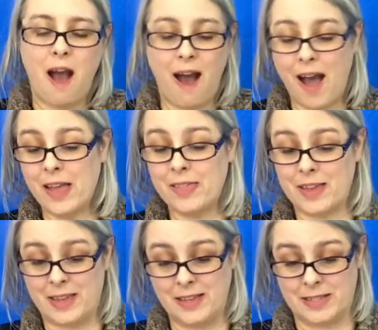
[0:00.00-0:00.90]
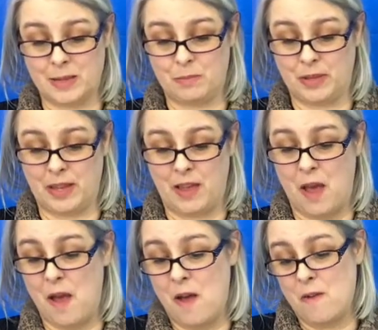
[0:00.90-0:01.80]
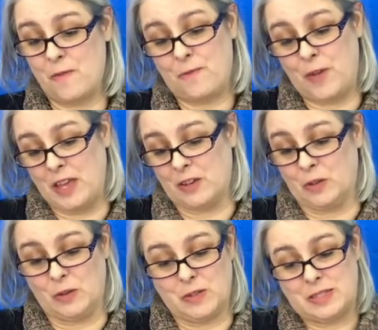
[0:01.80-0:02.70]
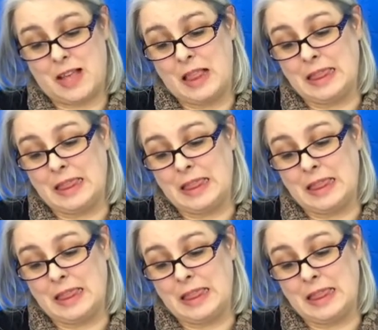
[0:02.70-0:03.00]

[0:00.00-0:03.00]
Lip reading: I think he simply feels